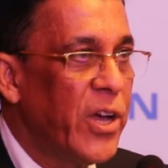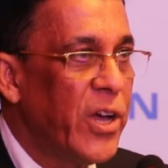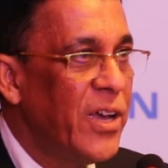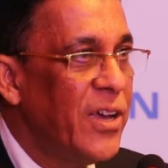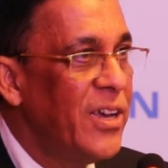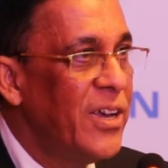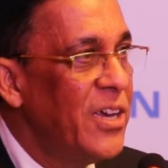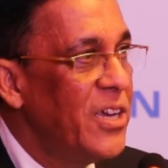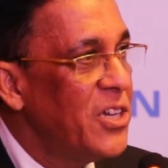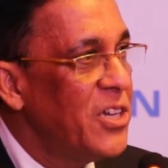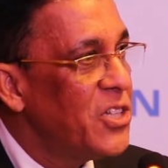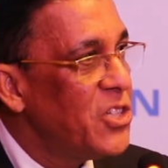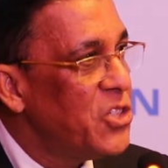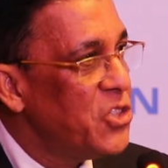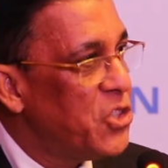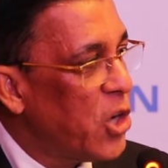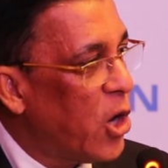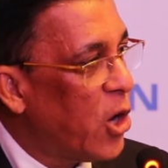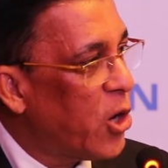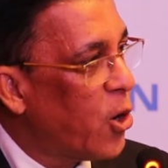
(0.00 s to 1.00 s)

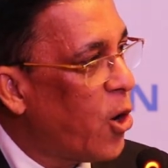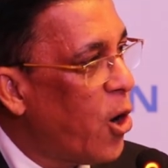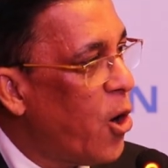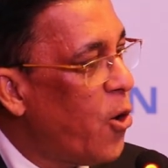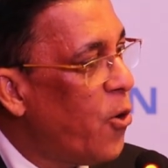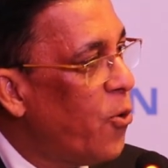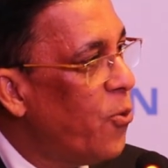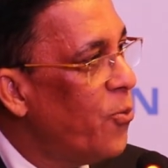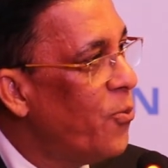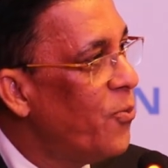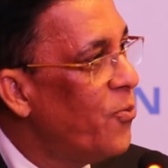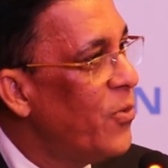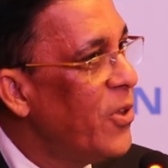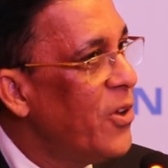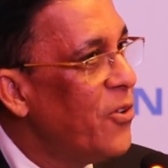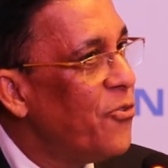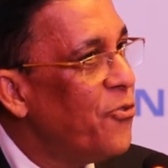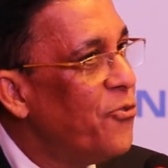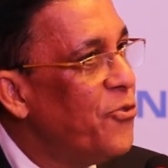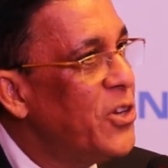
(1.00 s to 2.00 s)
a jargon
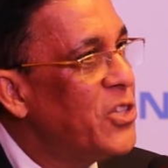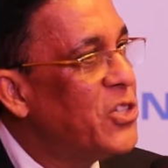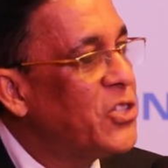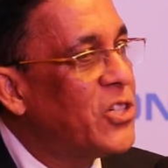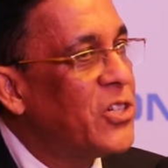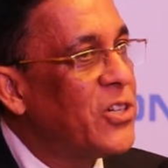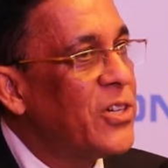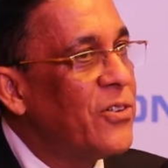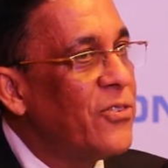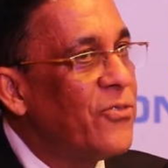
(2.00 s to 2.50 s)
which,